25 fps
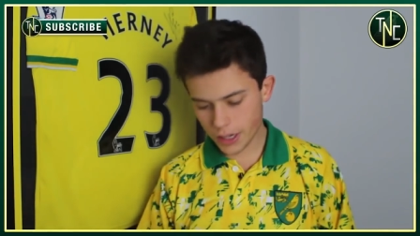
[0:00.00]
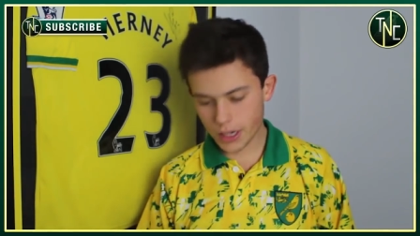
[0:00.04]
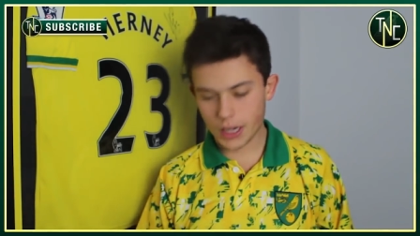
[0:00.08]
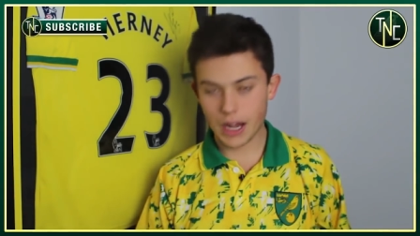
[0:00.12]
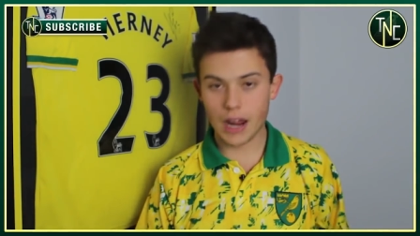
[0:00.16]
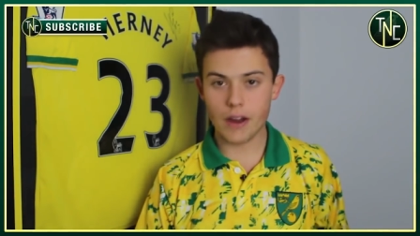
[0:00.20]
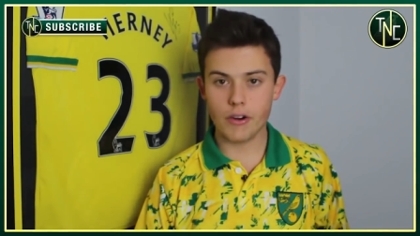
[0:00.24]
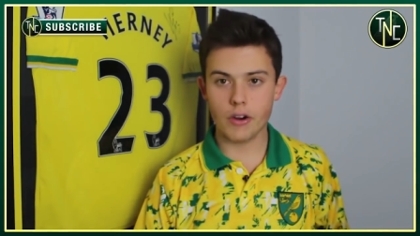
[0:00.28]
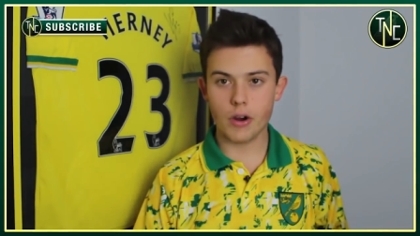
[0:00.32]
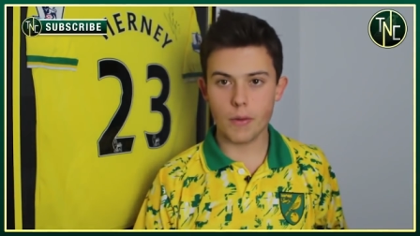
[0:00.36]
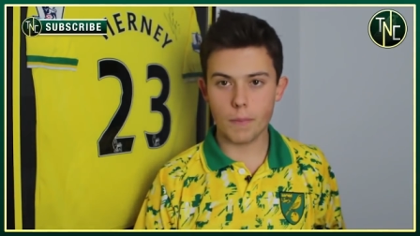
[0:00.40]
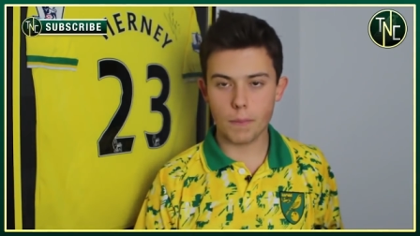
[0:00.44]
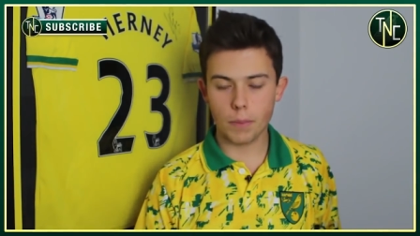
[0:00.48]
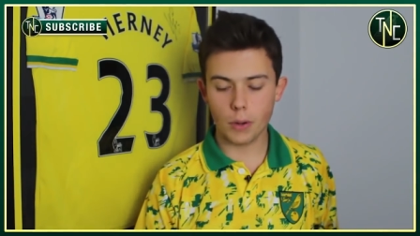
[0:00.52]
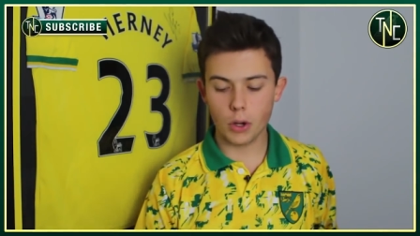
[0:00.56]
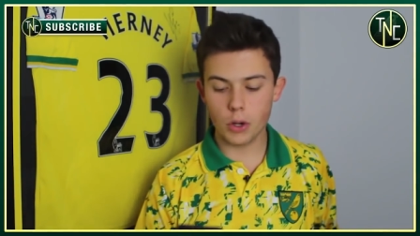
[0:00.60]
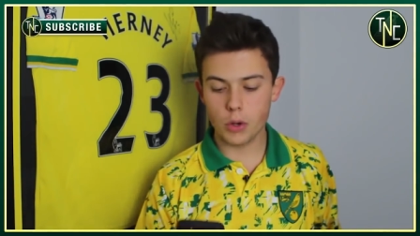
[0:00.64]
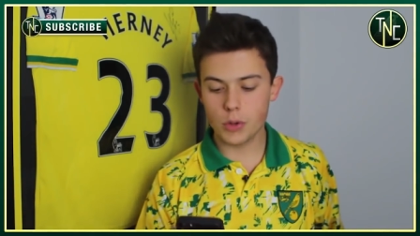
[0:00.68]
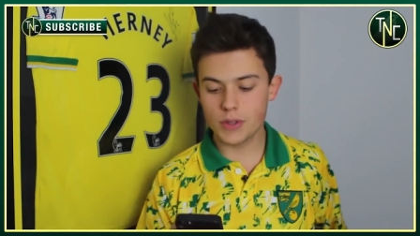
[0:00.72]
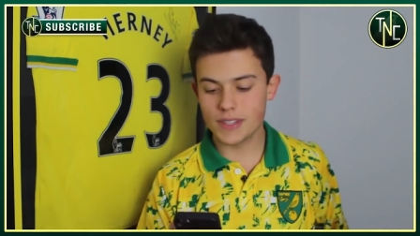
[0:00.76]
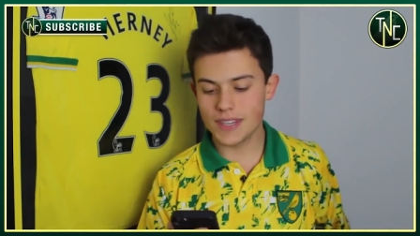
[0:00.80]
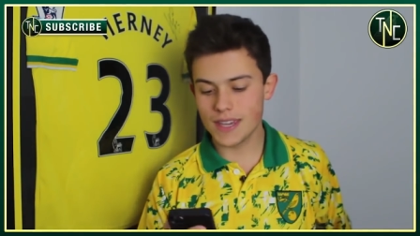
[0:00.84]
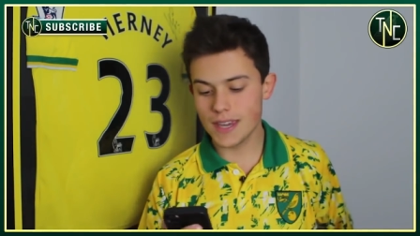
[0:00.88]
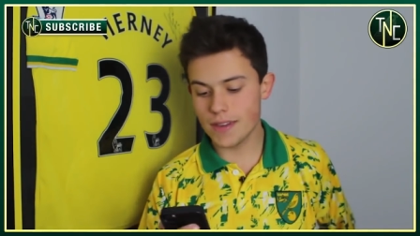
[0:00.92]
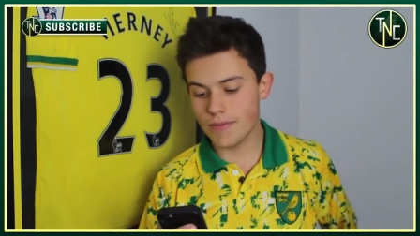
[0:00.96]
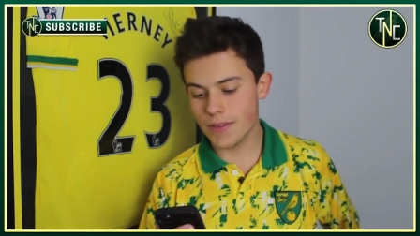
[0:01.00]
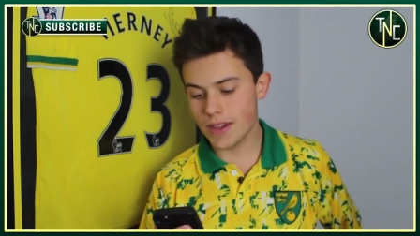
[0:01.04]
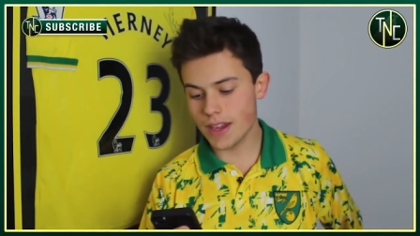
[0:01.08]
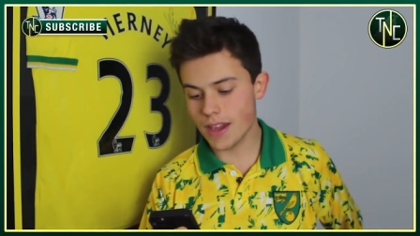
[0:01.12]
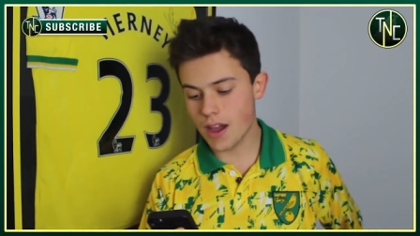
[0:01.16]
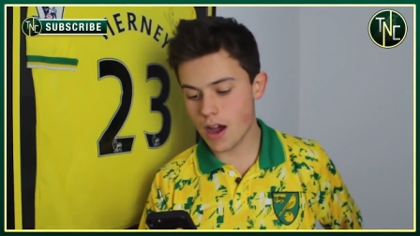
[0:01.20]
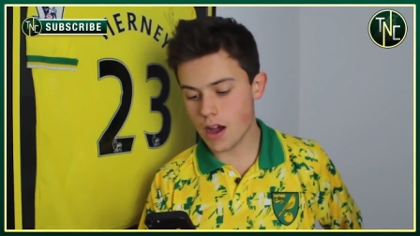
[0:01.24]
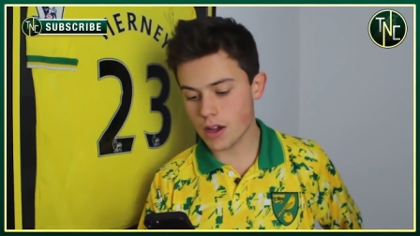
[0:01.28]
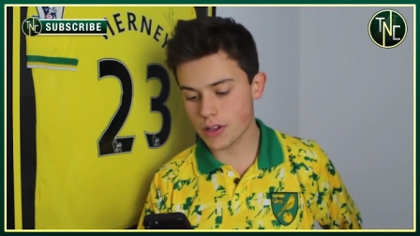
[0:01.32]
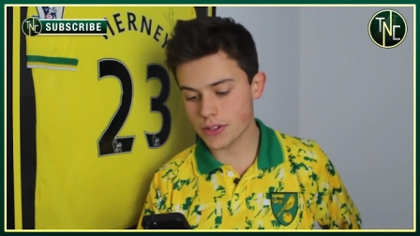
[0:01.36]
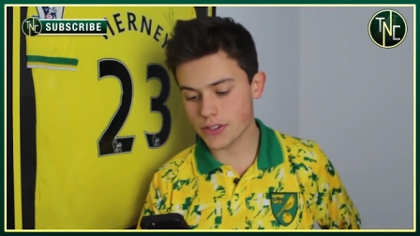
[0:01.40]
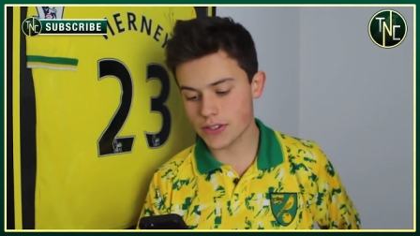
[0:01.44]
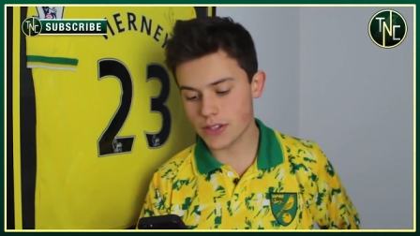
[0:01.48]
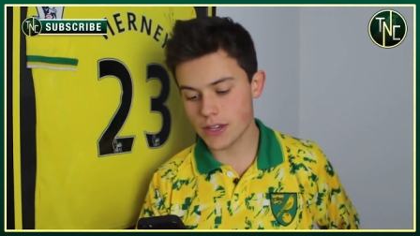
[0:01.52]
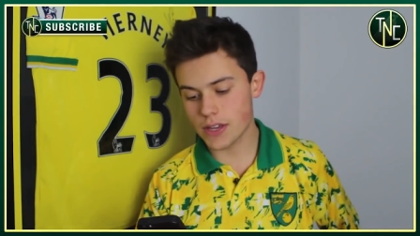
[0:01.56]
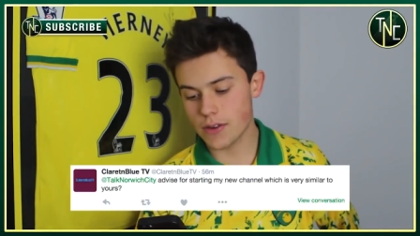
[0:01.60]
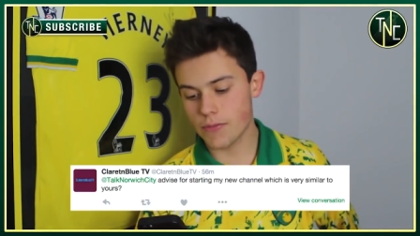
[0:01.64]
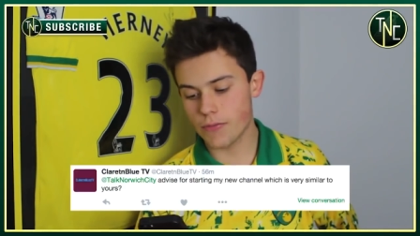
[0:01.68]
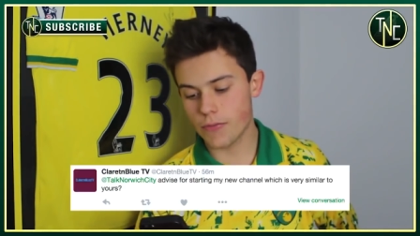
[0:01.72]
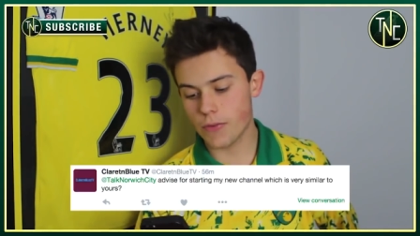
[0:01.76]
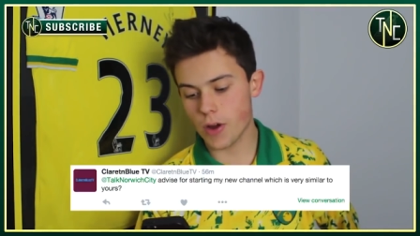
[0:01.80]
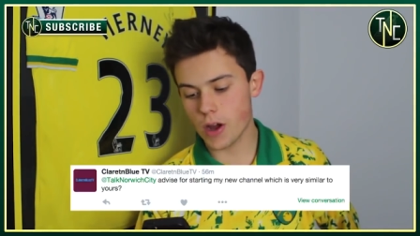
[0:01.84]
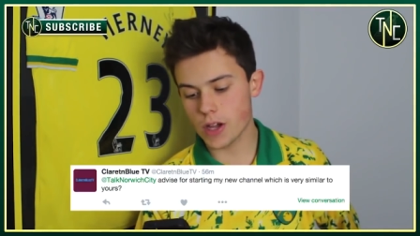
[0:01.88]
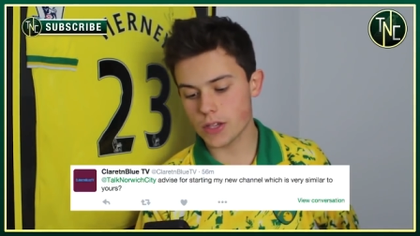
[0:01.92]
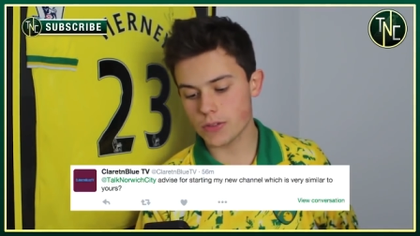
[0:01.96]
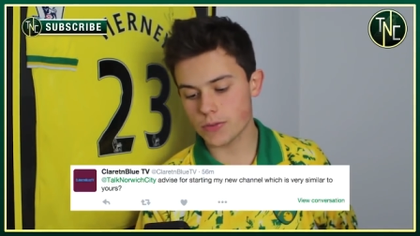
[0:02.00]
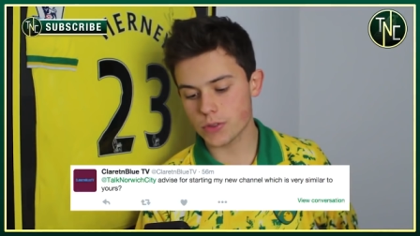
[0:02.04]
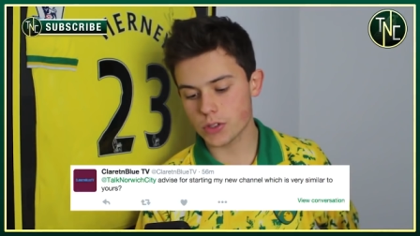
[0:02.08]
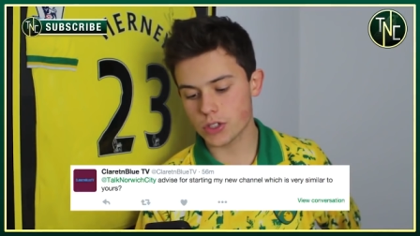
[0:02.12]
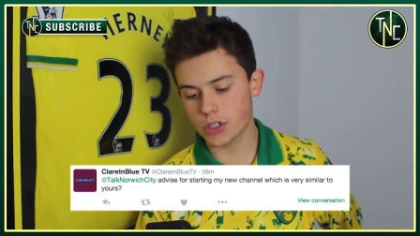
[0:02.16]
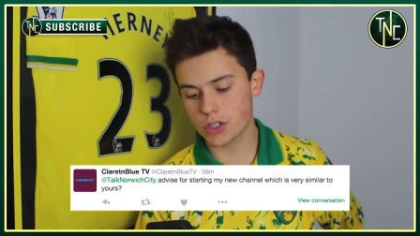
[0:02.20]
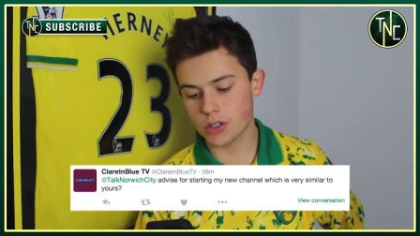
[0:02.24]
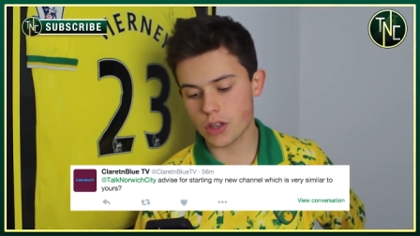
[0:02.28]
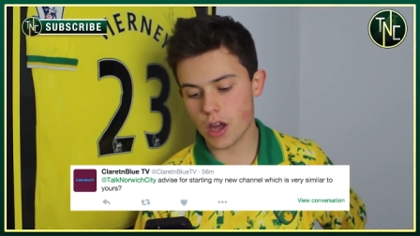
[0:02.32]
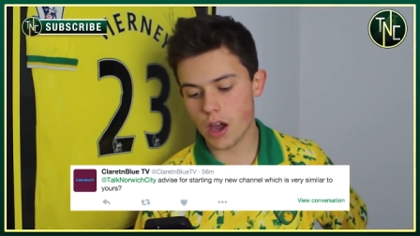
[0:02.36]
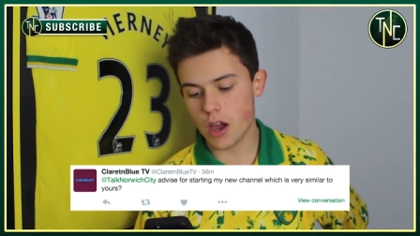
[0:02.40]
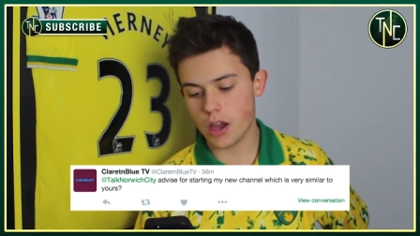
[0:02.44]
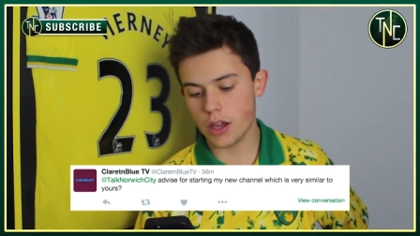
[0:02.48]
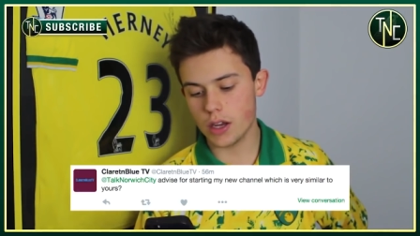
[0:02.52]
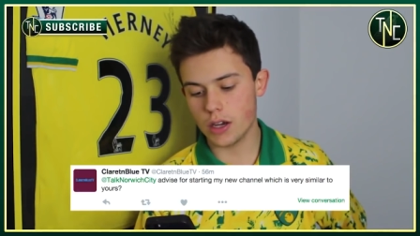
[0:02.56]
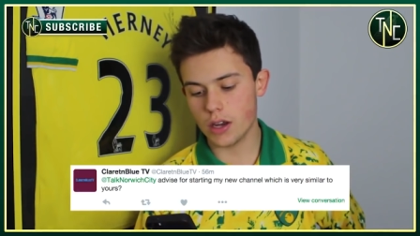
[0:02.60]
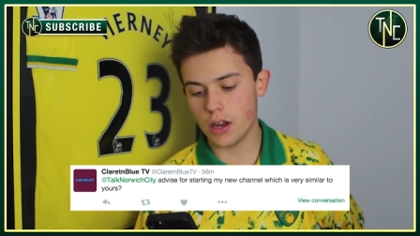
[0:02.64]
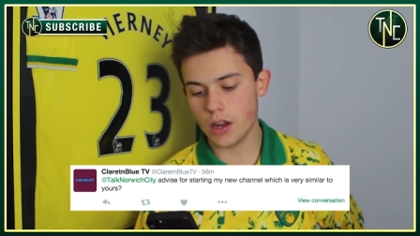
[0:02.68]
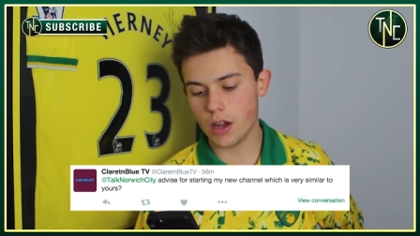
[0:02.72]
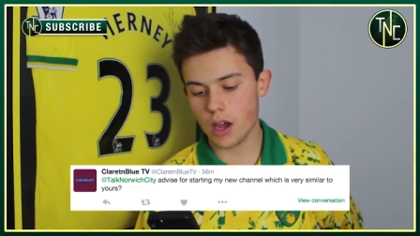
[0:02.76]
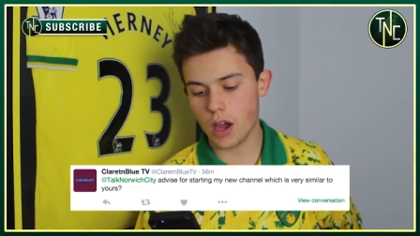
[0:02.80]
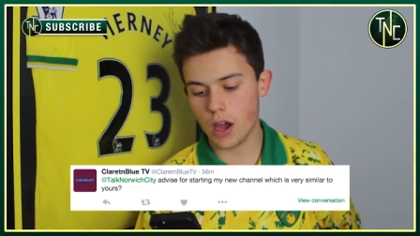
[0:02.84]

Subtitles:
Claret and Blue TV asks, advice for starting